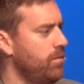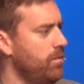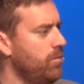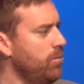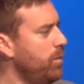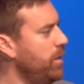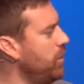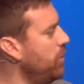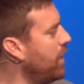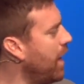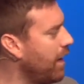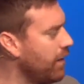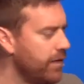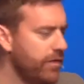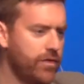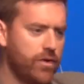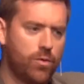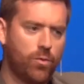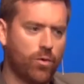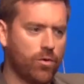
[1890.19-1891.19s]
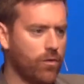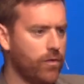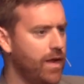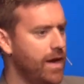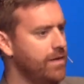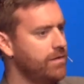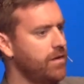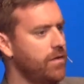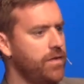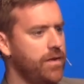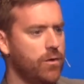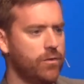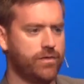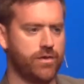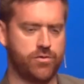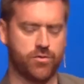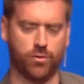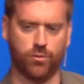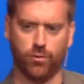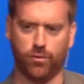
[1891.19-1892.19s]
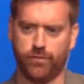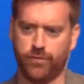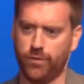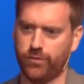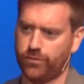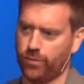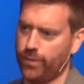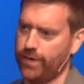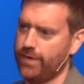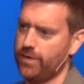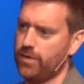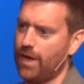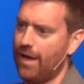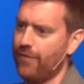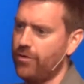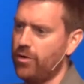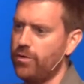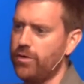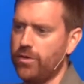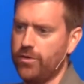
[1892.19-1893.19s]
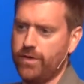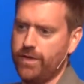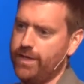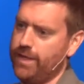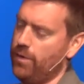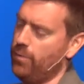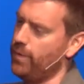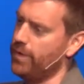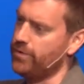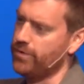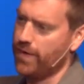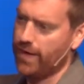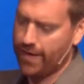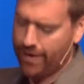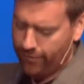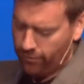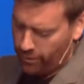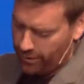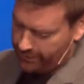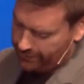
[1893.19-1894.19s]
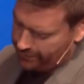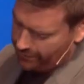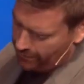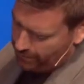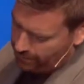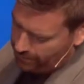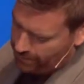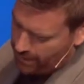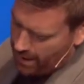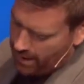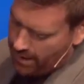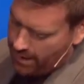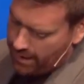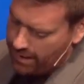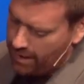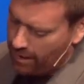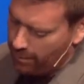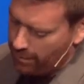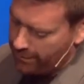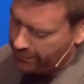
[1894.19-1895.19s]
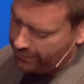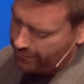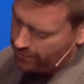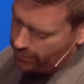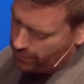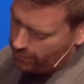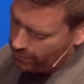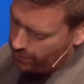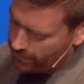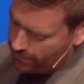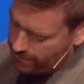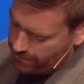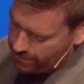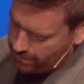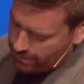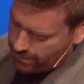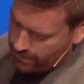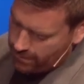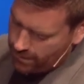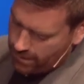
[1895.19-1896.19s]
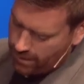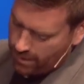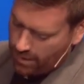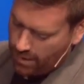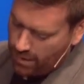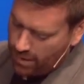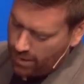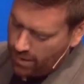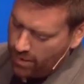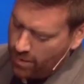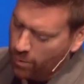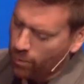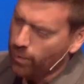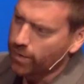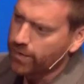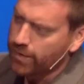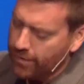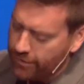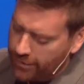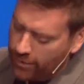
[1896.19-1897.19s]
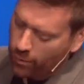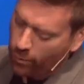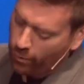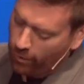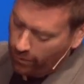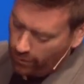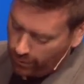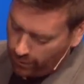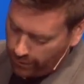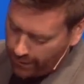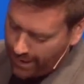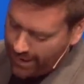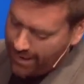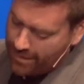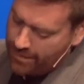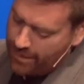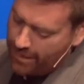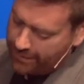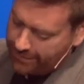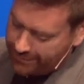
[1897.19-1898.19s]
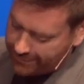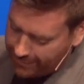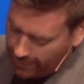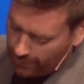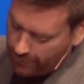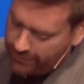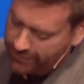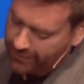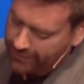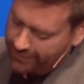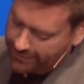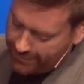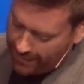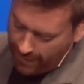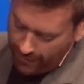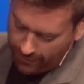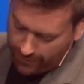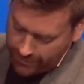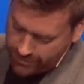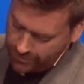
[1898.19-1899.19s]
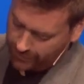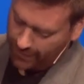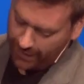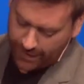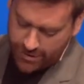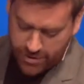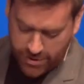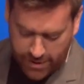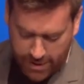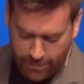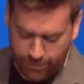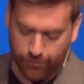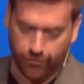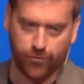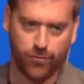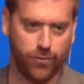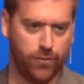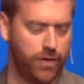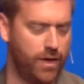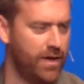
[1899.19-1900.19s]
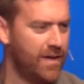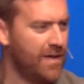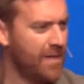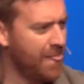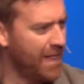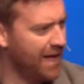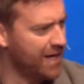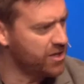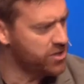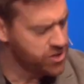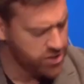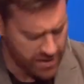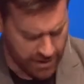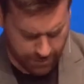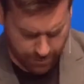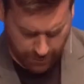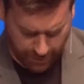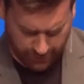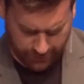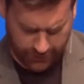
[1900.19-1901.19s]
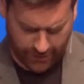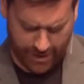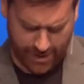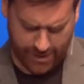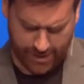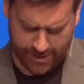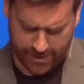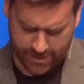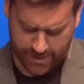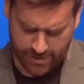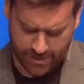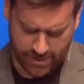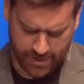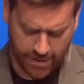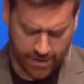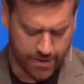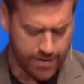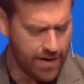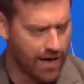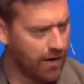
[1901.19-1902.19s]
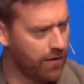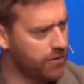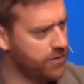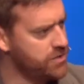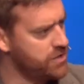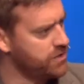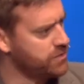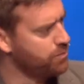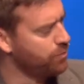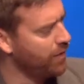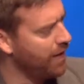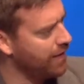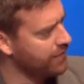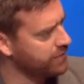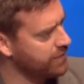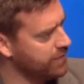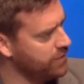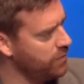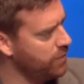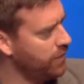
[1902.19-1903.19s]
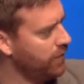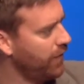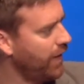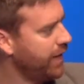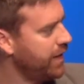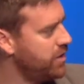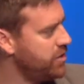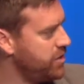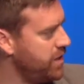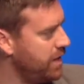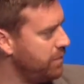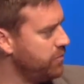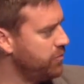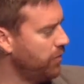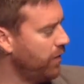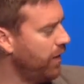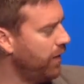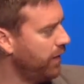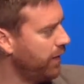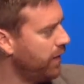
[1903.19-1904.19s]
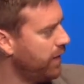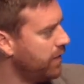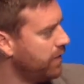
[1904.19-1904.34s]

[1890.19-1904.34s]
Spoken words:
We do not live in a world that has a theocentric worldview, so we have no unity and we do not have wisdom. And number two, we live in a world that sells us knowledge like cheap food at a cheap buffet. Knowledge is prostituted like a cheap drug.